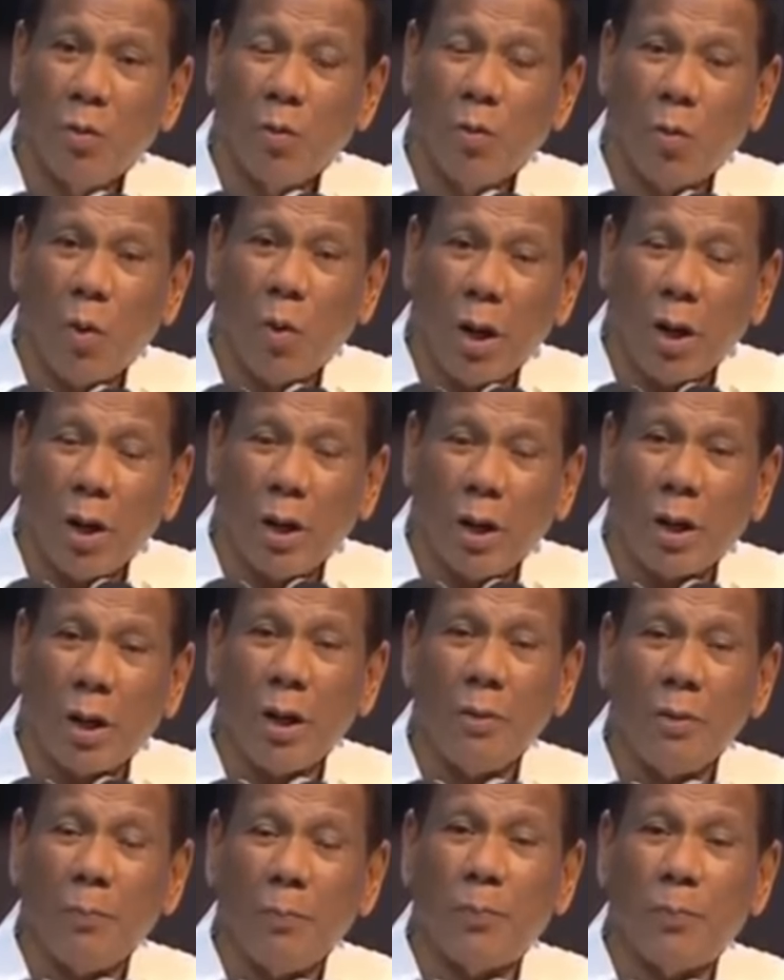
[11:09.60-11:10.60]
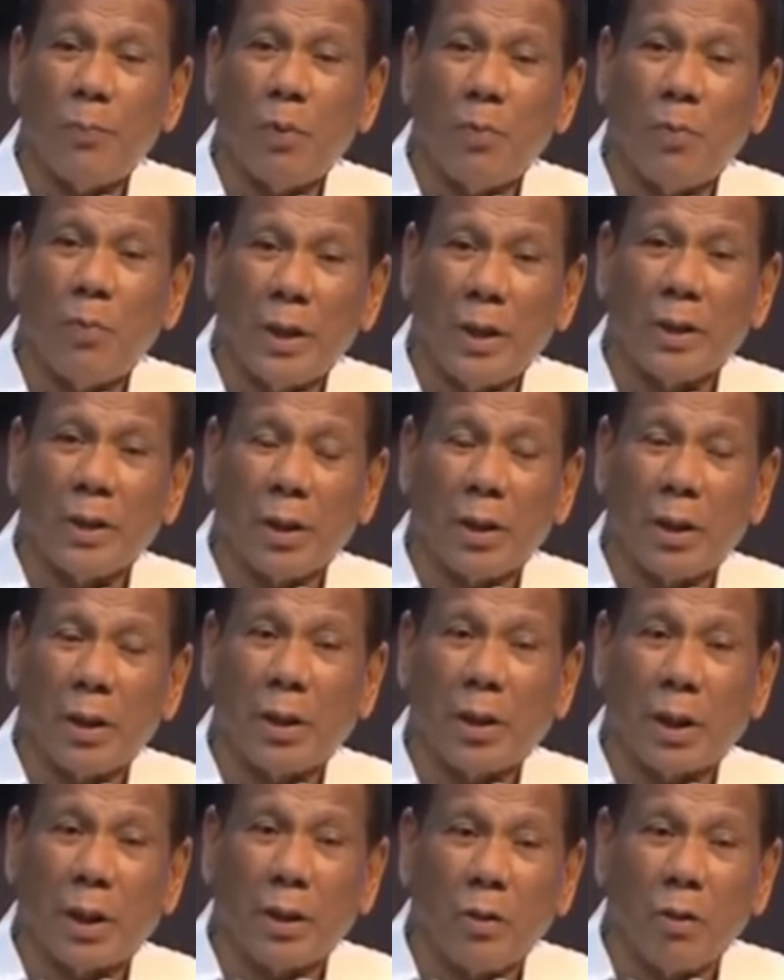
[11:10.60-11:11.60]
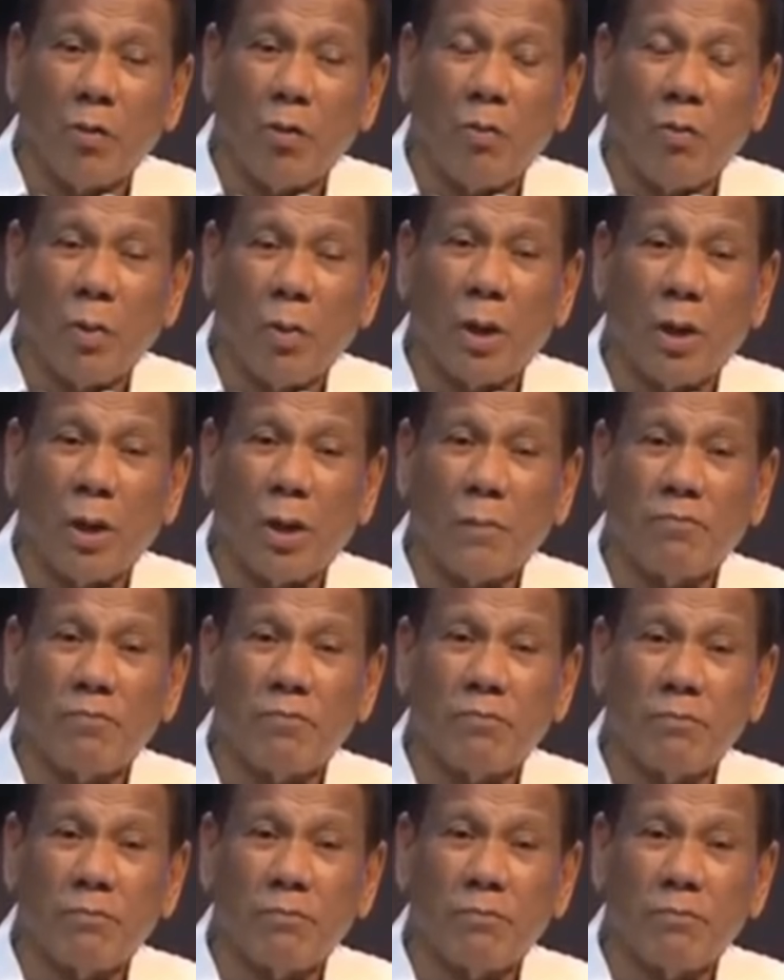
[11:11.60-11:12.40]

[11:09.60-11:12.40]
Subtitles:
Huwag kang pumayag kayong mga